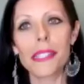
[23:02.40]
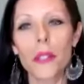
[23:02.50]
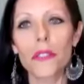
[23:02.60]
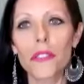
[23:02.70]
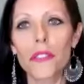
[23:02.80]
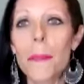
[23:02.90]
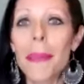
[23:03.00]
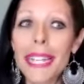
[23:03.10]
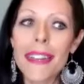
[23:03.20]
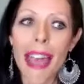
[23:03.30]
So, for
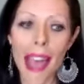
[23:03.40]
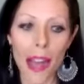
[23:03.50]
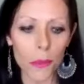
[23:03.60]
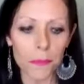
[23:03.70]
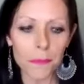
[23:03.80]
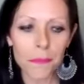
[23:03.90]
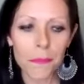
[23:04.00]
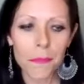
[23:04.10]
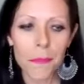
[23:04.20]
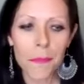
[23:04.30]
me now,
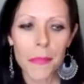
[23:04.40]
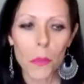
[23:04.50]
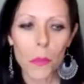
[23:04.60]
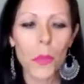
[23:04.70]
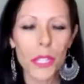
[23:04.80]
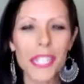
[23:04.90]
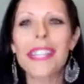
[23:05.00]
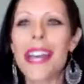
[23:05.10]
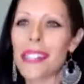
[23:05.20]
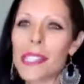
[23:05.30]
working
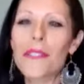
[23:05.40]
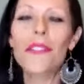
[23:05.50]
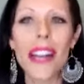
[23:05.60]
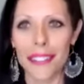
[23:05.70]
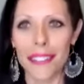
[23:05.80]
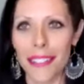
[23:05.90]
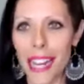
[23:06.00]
out is fun. I